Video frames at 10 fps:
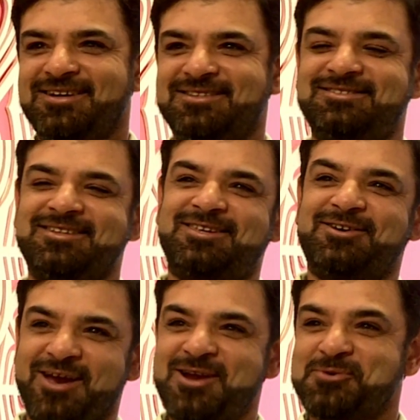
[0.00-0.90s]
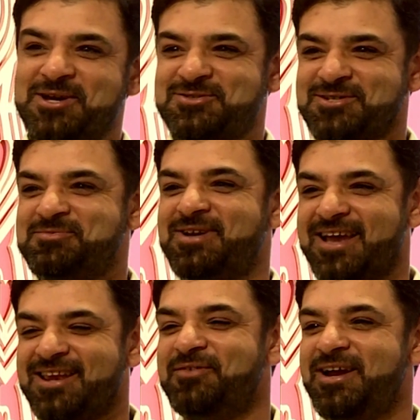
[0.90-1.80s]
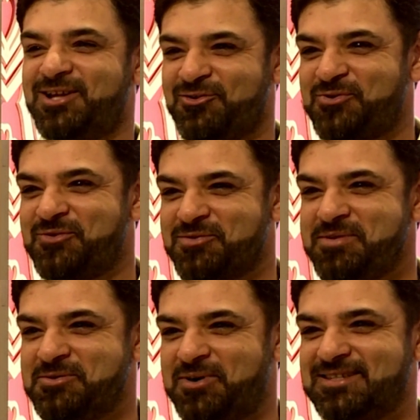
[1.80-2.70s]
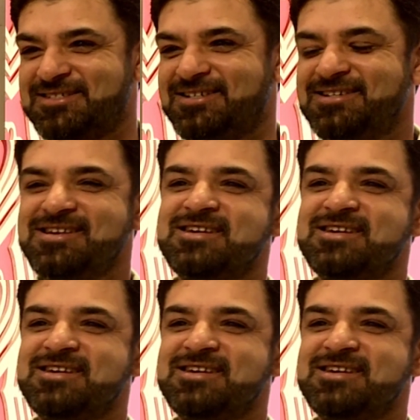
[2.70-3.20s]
It's a great question, but again a very tough one for me to answer.